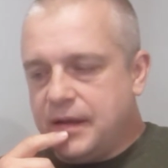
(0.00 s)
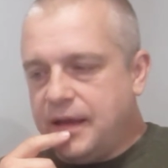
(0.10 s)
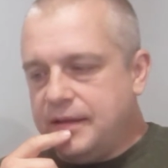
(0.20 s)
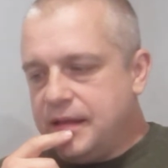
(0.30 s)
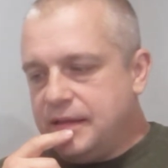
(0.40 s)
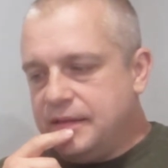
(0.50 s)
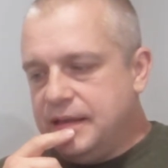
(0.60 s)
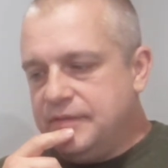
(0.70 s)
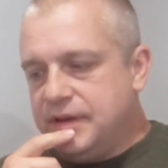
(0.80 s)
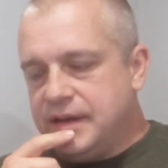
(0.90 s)
I'll
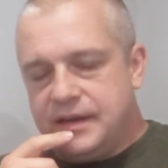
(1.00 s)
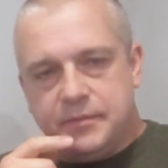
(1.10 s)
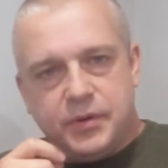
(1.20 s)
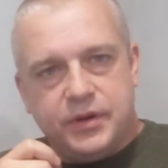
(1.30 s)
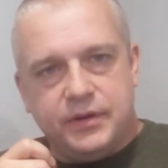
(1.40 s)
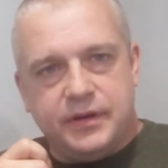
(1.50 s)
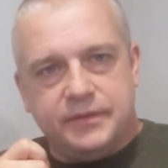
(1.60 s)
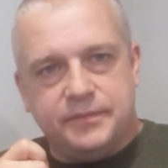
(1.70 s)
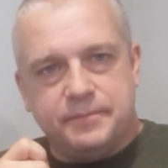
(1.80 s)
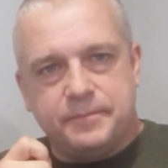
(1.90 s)
leave it at about
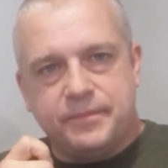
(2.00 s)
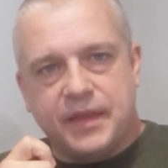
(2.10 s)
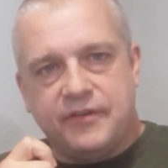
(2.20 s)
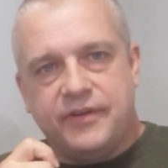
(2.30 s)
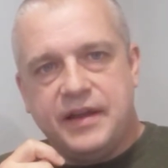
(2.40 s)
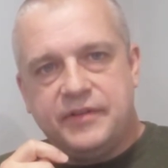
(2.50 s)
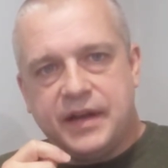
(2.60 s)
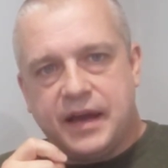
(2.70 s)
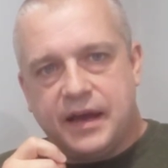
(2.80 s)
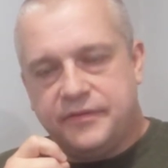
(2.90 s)
a
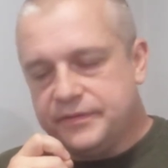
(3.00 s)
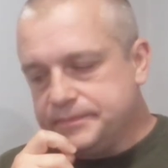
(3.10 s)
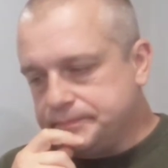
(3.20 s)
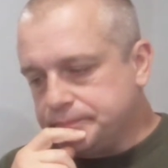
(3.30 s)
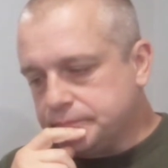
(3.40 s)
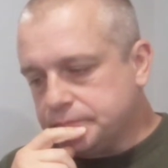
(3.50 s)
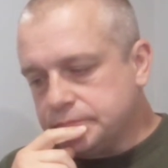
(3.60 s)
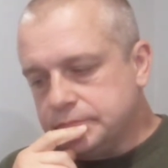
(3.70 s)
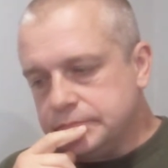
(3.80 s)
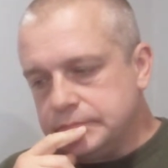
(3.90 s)
5.5,
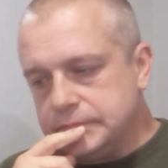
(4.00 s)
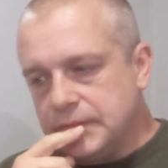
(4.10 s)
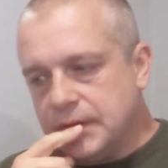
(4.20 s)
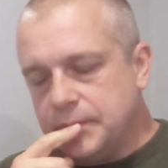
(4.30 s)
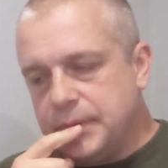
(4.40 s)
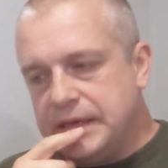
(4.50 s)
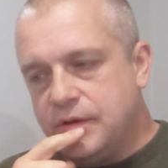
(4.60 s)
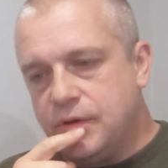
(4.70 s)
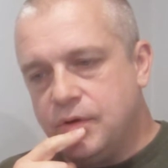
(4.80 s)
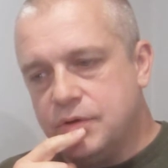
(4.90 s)

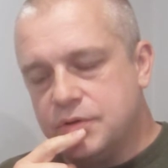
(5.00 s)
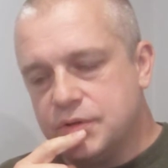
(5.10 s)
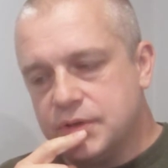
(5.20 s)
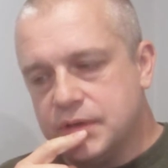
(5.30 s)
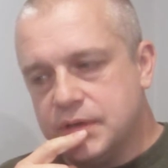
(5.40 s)
because